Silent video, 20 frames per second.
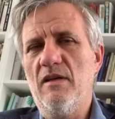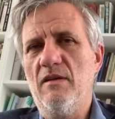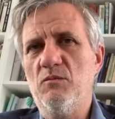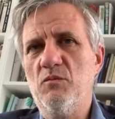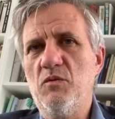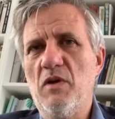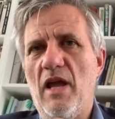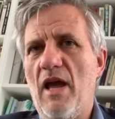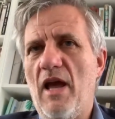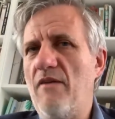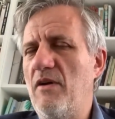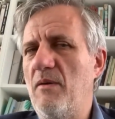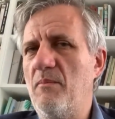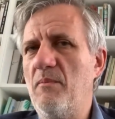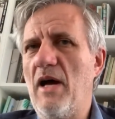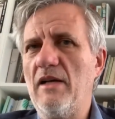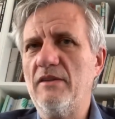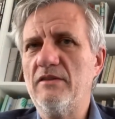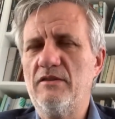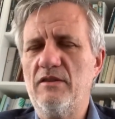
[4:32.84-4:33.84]
We have a
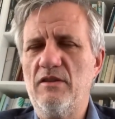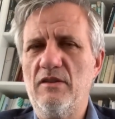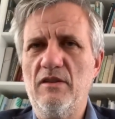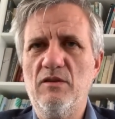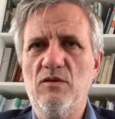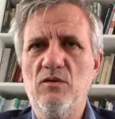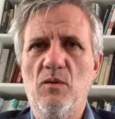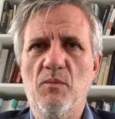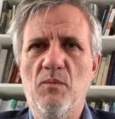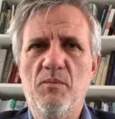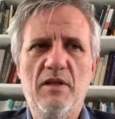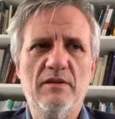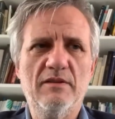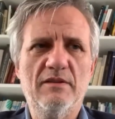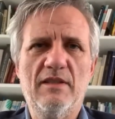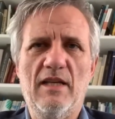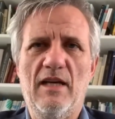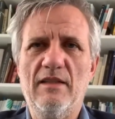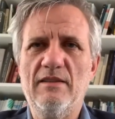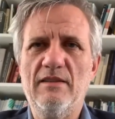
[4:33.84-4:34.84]
master in European
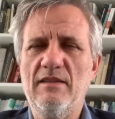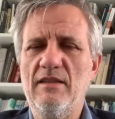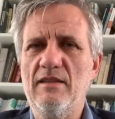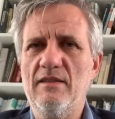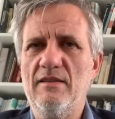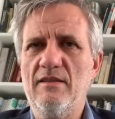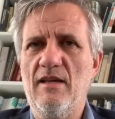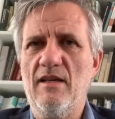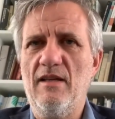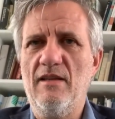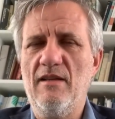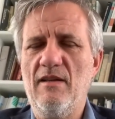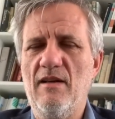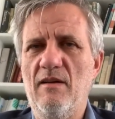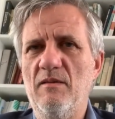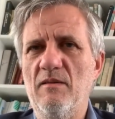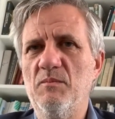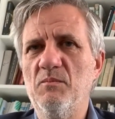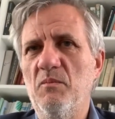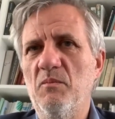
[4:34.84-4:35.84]
studies, and
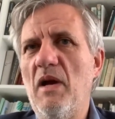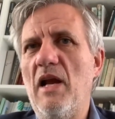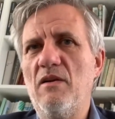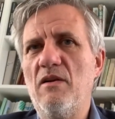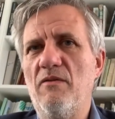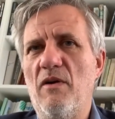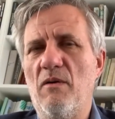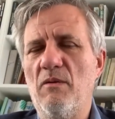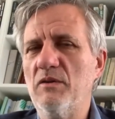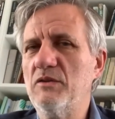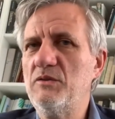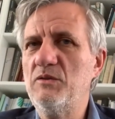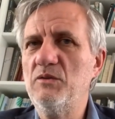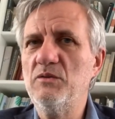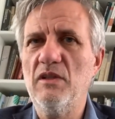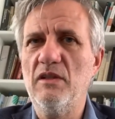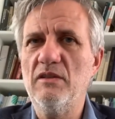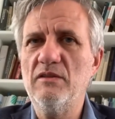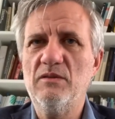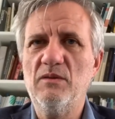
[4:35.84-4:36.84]
many of our
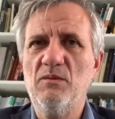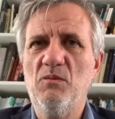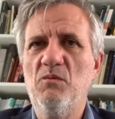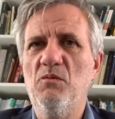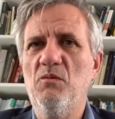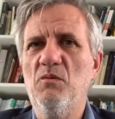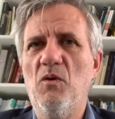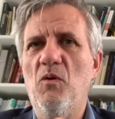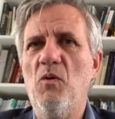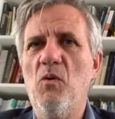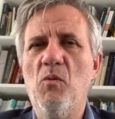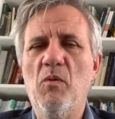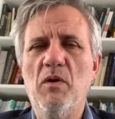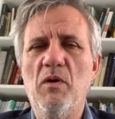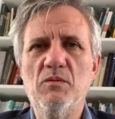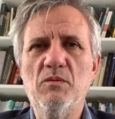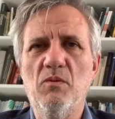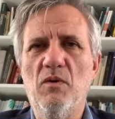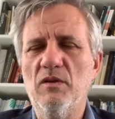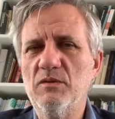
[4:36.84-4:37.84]
students
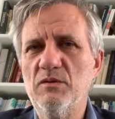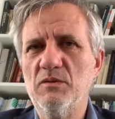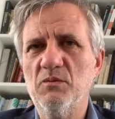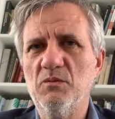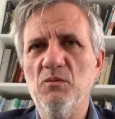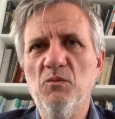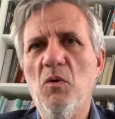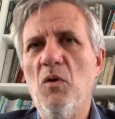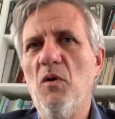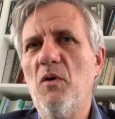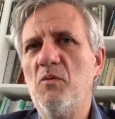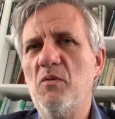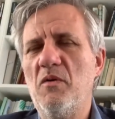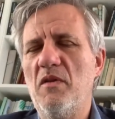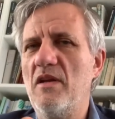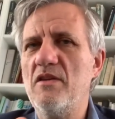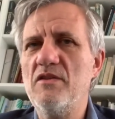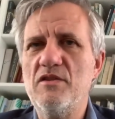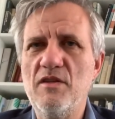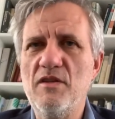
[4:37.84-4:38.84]
always want to work
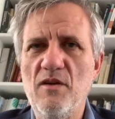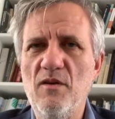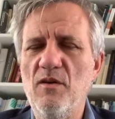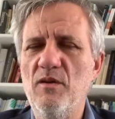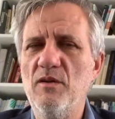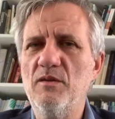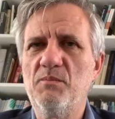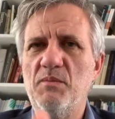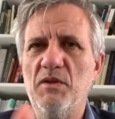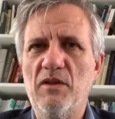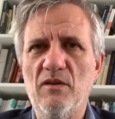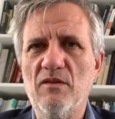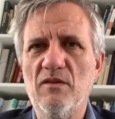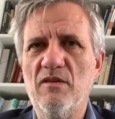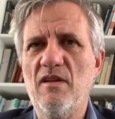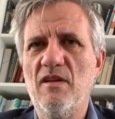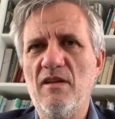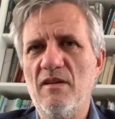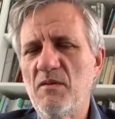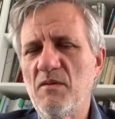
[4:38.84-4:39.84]
with NGOs because
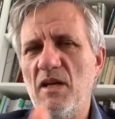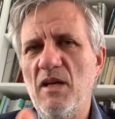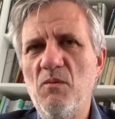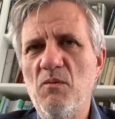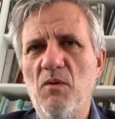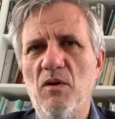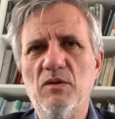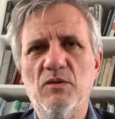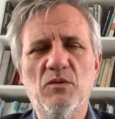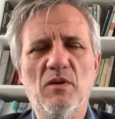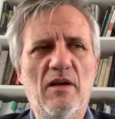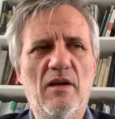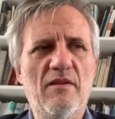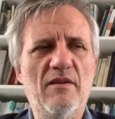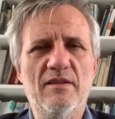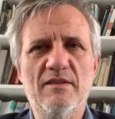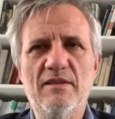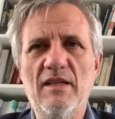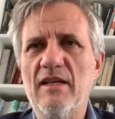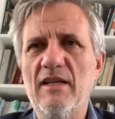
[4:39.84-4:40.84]
they really want to have
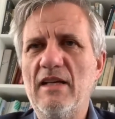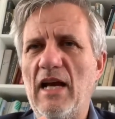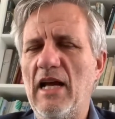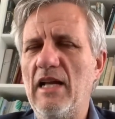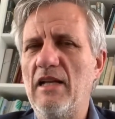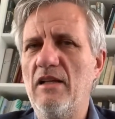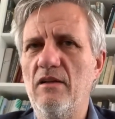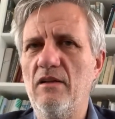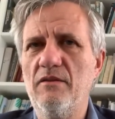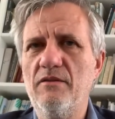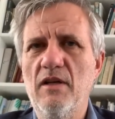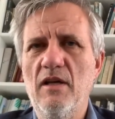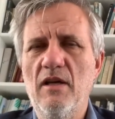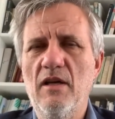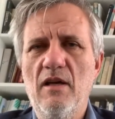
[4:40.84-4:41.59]
the same kind of